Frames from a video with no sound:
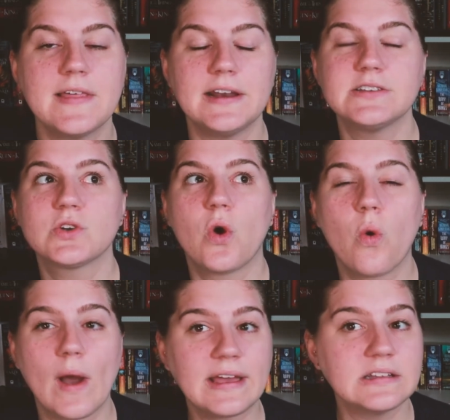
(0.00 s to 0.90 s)
That is
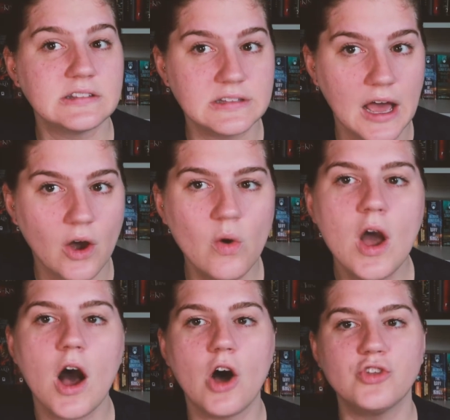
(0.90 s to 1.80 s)
quite low,
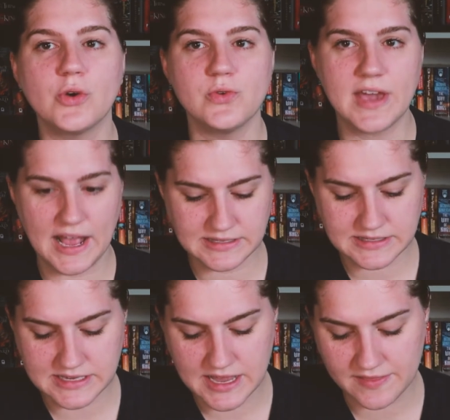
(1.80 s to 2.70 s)
although you can
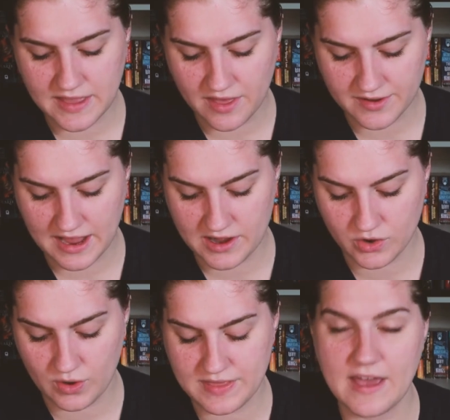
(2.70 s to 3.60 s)
see in the other
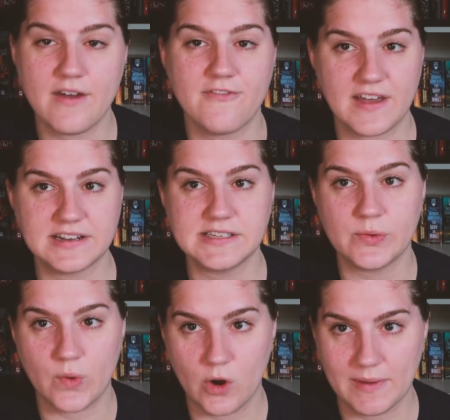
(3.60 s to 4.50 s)
category that fantasy
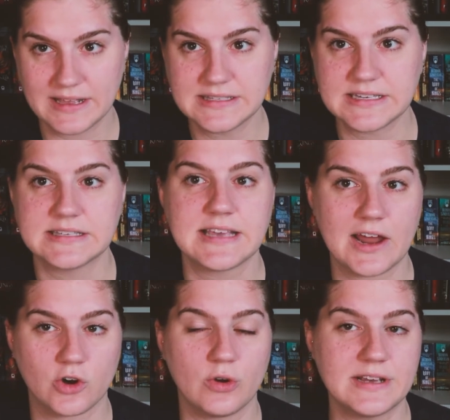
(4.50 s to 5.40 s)
romance is
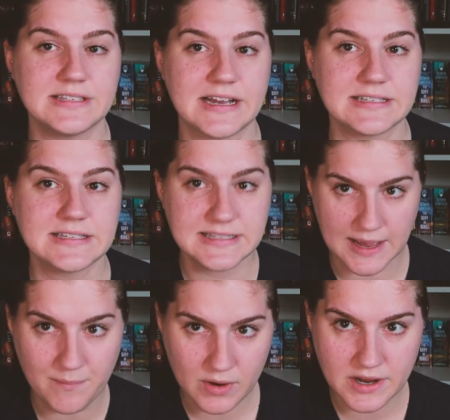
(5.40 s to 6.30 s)
categorized as
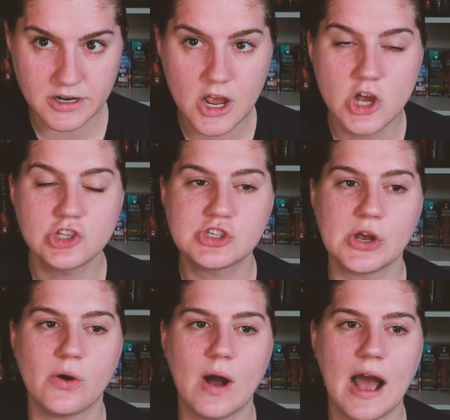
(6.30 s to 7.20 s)
separate.
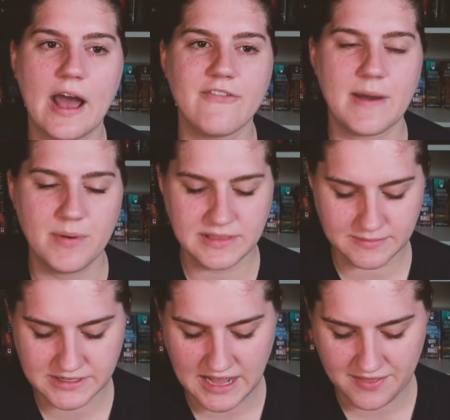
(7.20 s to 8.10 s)
So if I put
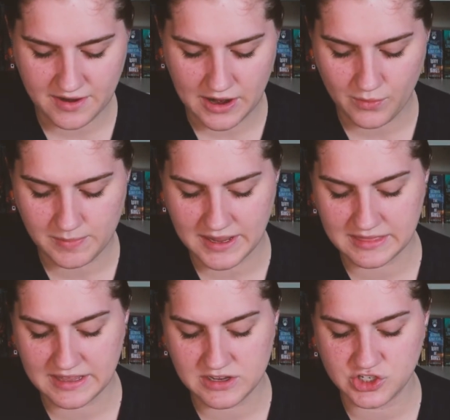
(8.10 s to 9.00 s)
them together, it would make
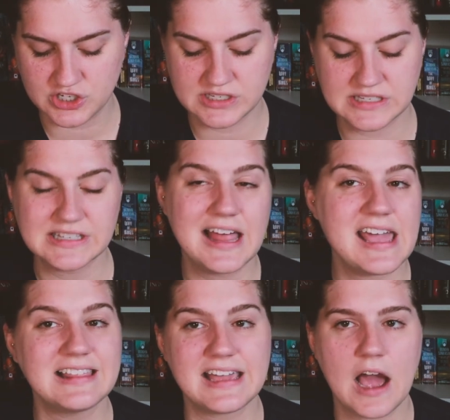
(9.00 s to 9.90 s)
things just
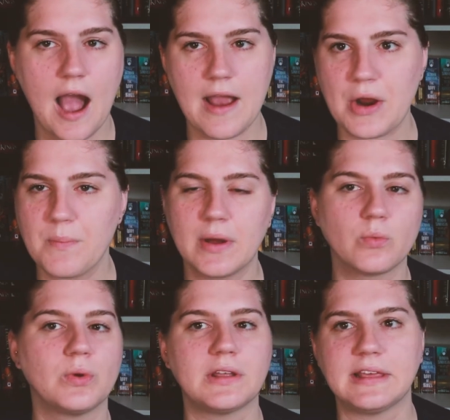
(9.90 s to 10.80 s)
slightly higher,
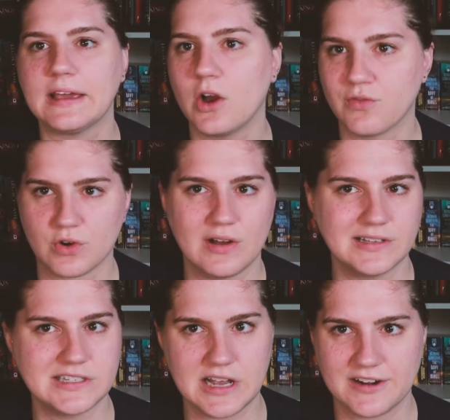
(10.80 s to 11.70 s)
but really overall,
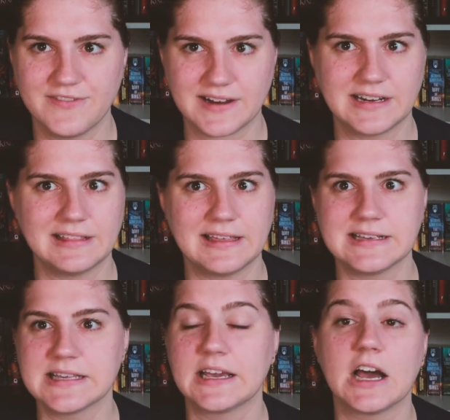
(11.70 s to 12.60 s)
it's not affecting
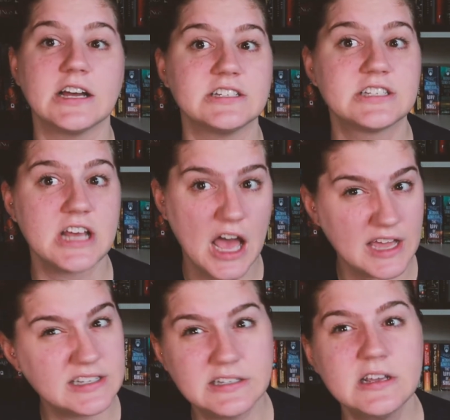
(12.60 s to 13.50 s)
things like a
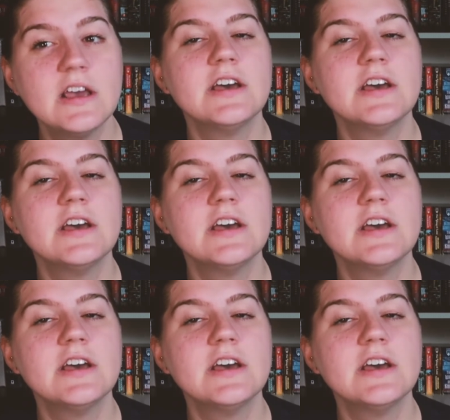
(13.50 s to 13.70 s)
ton.